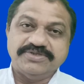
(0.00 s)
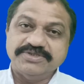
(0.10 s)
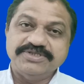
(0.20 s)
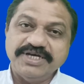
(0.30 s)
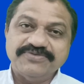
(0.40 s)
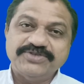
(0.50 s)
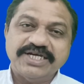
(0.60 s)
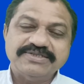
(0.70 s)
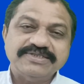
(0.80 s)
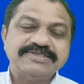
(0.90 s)
Dear
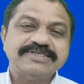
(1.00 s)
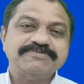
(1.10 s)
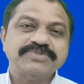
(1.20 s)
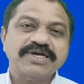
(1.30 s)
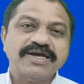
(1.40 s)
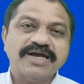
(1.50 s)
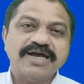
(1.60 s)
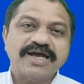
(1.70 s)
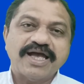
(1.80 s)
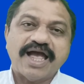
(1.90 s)
friends,
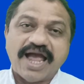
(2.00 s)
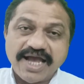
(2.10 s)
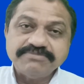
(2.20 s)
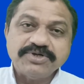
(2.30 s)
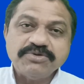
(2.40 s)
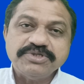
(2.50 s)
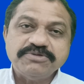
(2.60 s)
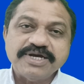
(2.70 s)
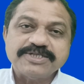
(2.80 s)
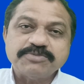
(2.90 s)
I'm going
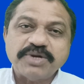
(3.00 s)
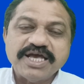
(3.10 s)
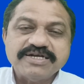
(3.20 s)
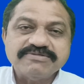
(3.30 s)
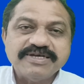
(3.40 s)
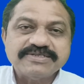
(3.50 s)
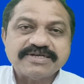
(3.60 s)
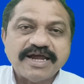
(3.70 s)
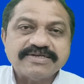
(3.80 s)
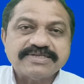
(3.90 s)
to explain these
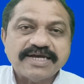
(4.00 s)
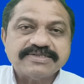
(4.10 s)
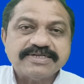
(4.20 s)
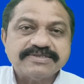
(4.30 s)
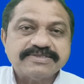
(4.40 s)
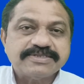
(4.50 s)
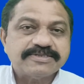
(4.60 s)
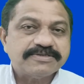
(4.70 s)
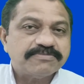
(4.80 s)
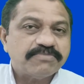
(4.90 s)

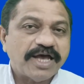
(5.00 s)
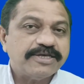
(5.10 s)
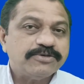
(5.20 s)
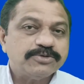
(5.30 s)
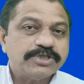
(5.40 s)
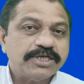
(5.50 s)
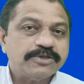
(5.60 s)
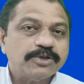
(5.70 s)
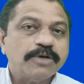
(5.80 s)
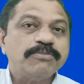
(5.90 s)
transactions by
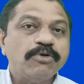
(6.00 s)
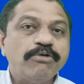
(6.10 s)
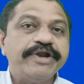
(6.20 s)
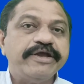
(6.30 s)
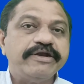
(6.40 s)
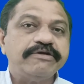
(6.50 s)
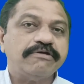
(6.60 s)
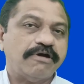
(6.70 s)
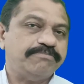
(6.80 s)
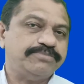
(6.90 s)
using the
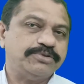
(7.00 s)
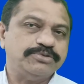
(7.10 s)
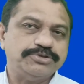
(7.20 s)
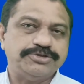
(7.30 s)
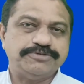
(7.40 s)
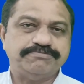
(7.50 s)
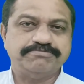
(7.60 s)
modern approach.